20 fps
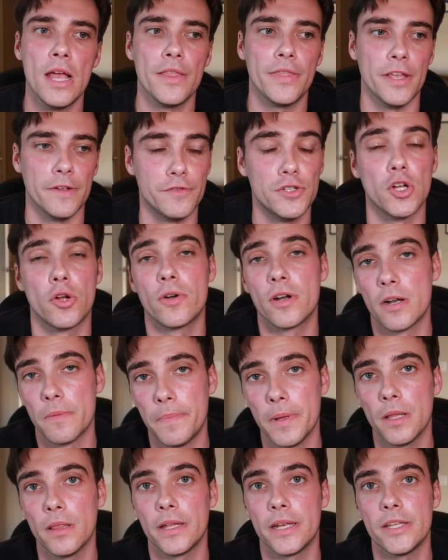they've shown an
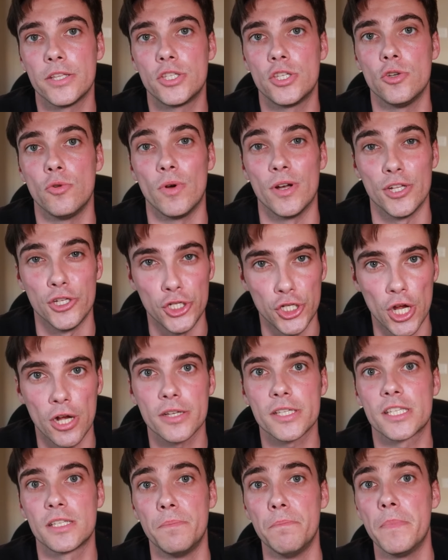ability to
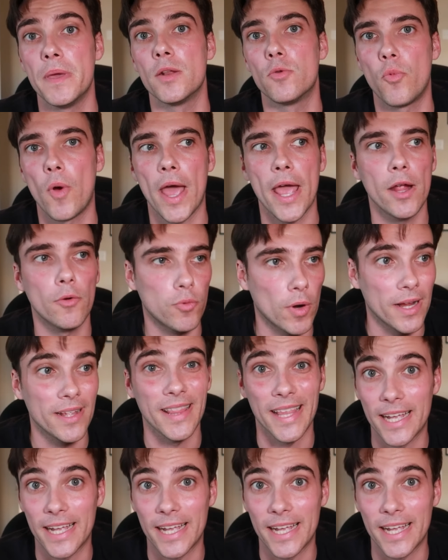adjust midway, right?